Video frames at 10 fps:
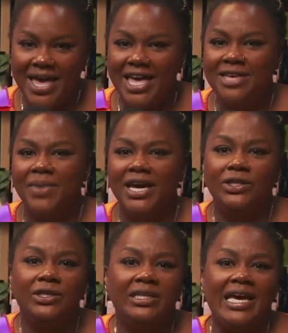It might
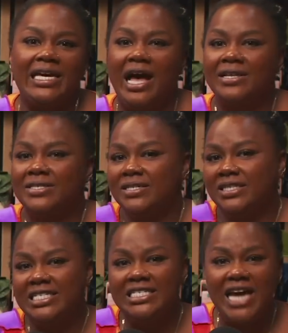look like
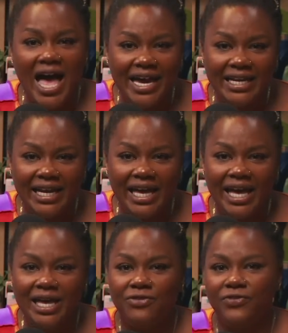constantly
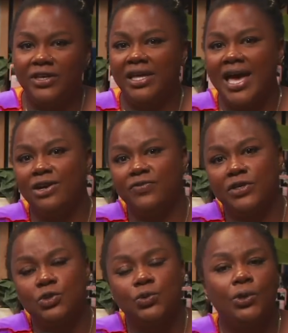dieting, feeling out of
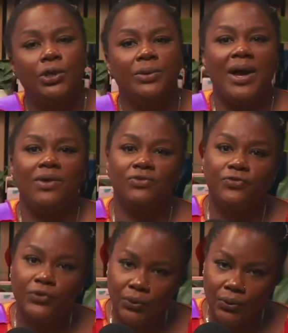control around
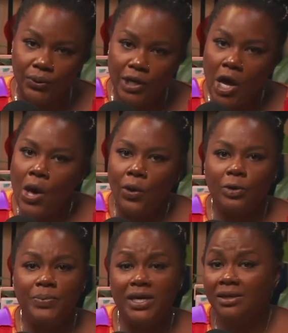food, or
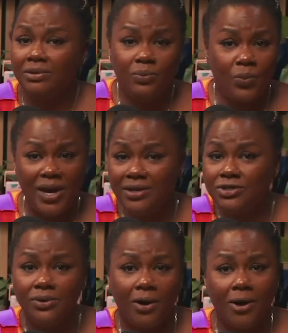being way
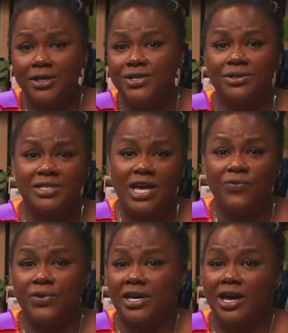too hard on yourself
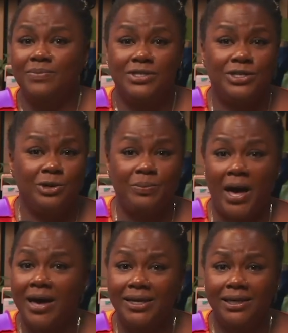when it comes to your
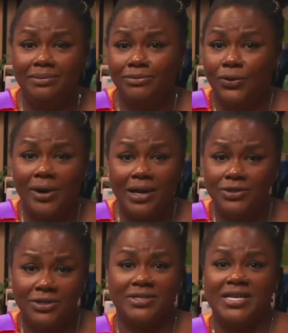body or
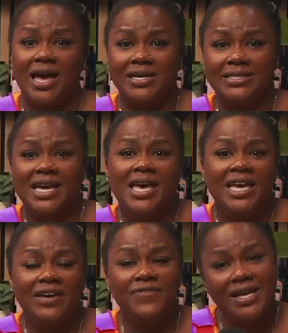exercise.
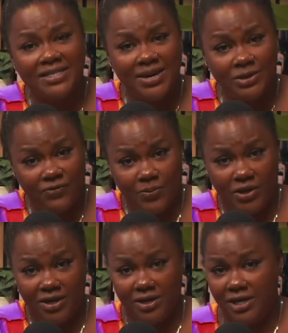If that sounds
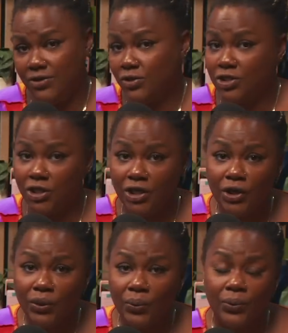familiar, either to
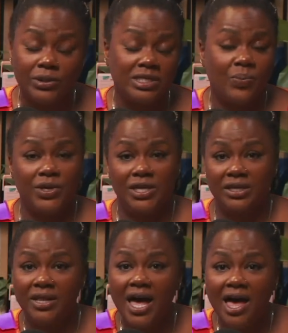you or someone you
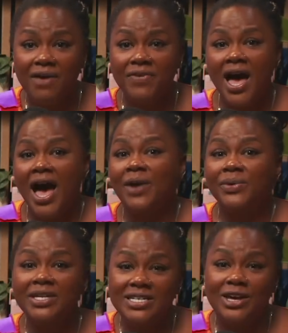love, I
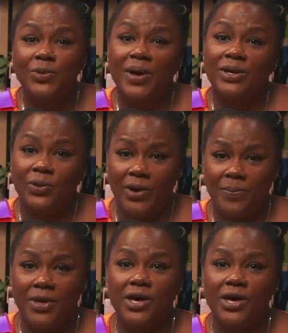want to tell you about Equip.